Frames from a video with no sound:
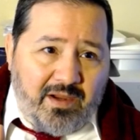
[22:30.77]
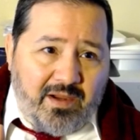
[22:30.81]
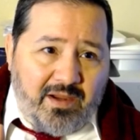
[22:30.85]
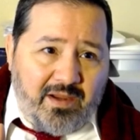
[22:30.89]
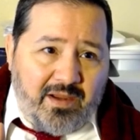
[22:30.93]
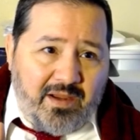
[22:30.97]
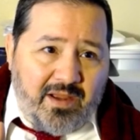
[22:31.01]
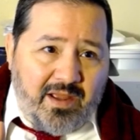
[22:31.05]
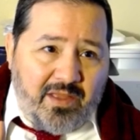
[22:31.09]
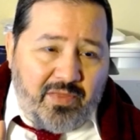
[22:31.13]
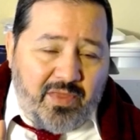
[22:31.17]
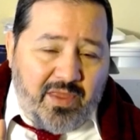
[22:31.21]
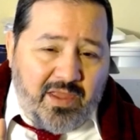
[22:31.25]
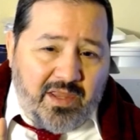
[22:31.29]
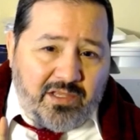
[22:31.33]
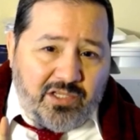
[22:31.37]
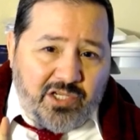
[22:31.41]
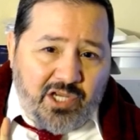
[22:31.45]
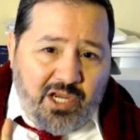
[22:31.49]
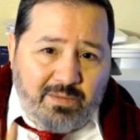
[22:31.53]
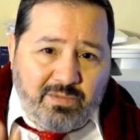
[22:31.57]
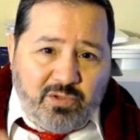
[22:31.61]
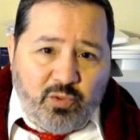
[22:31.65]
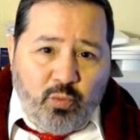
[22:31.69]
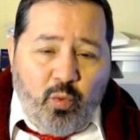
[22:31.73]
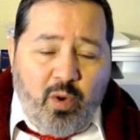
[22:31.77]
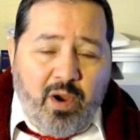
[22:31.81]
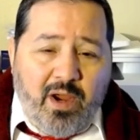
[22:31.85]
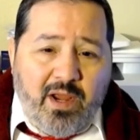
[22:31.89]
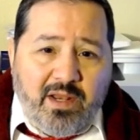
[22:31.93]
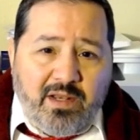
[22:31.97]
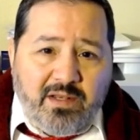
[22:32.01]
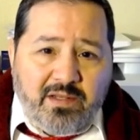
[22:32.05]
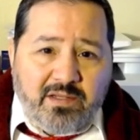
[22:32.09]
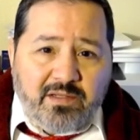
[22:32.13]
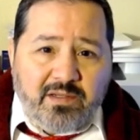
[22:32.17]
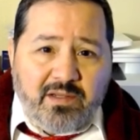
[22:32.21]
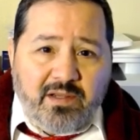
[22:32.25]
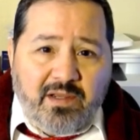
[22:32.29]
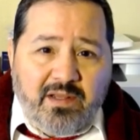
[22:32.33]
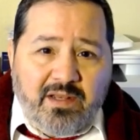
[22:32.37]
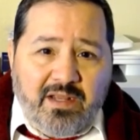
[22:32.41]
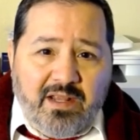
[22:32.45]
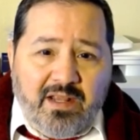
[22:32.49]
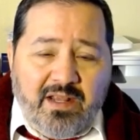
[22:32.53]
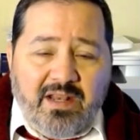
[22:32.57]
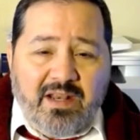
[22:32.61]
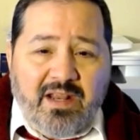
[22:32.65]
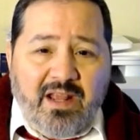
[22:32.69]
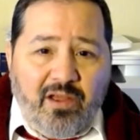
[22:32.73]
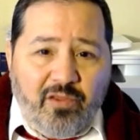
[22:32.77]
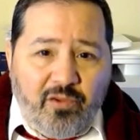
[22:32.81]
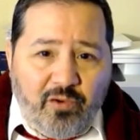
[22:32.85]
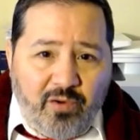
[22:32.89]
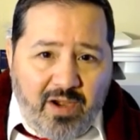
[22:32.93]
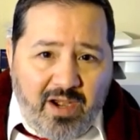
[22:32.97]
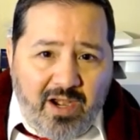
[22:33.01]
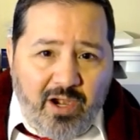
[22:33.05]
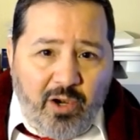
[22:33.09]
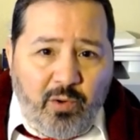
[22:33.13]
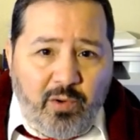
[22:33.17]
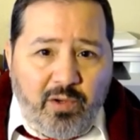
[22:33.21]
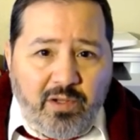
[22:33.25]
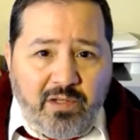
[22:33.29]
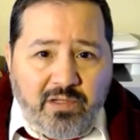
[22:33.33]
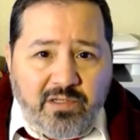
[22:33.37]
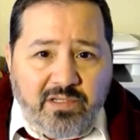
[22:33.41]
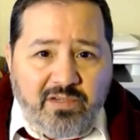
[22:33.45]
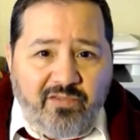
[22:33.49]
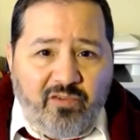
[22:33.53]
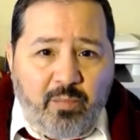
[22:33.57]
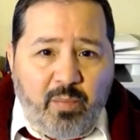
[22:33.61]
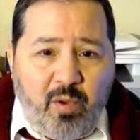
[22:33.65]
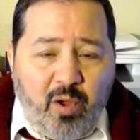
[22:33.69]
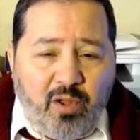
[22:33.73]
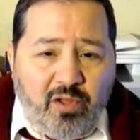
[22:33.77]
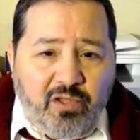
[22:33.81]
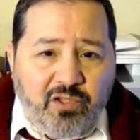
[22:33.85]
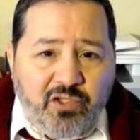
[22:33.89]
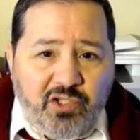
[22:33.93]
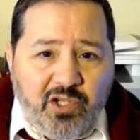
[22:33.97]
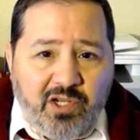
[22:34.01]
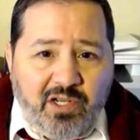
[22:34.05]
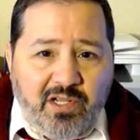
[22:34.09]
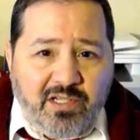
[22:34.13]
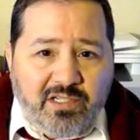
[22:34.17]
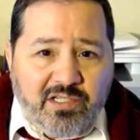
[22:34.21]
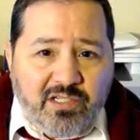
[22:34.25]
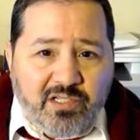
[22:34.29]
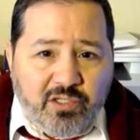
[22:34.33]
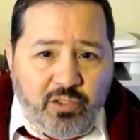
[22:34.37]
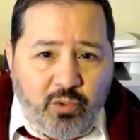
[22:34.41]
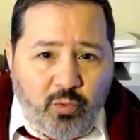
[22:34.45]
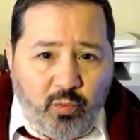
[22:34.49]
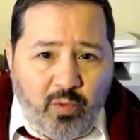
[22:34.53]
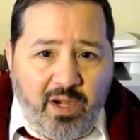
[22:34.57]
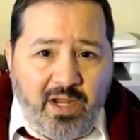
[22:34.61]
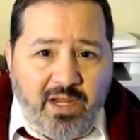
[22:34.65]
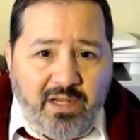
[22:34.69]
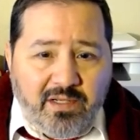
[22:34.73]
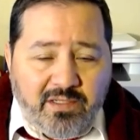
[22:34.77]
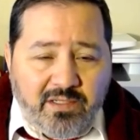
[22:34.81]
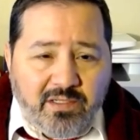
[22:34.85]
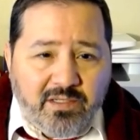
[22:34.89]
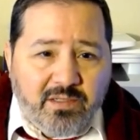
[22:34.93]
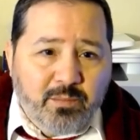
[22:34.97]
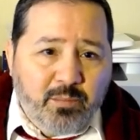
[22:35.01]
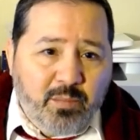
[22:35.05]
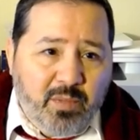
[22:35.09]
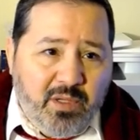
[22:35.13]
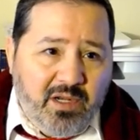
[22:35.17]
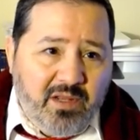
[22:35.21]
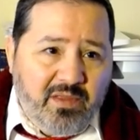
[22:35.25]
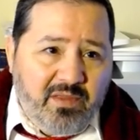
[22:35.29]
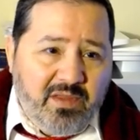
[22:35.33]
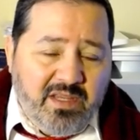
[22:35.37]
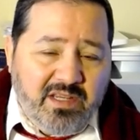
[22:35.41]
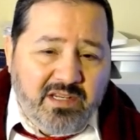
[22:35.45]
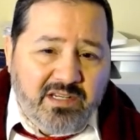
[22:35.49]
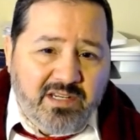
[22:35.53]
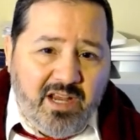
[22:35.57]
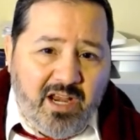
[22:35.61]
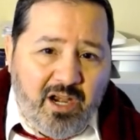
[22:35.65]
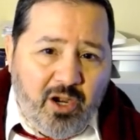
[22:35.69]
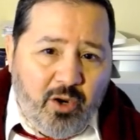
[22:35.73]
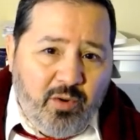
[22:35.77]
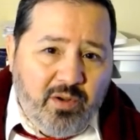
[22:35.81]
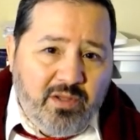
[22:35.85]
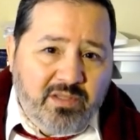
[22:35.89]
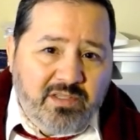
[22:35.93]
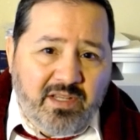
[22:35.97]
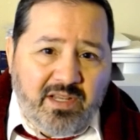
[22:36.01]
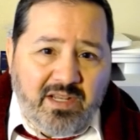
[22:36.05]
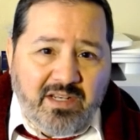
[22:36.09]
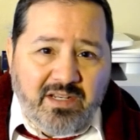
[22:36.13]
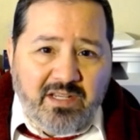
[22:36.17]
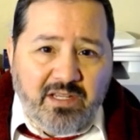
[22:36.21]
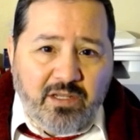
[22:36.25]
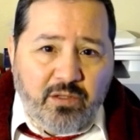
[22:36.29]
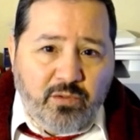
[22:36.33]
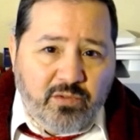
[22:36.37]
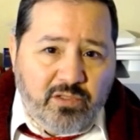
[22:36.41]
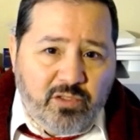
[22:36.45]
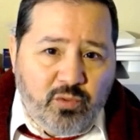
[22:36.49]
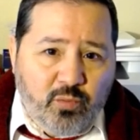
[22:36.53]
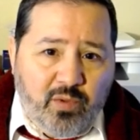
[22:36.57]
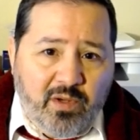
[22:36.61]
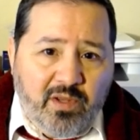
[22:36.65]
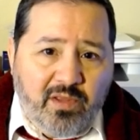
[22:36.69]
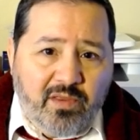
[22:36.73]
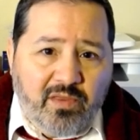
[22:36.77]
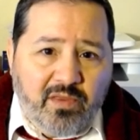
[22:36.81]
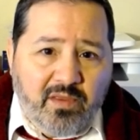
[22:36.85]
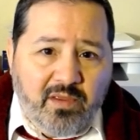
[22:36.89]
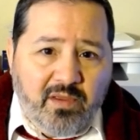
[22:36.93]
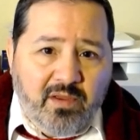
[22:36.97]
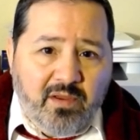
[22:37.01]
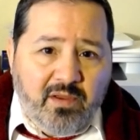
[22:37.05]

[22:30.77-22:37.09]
I think James White and other areas of apologetics is great, but in these areas that he deals with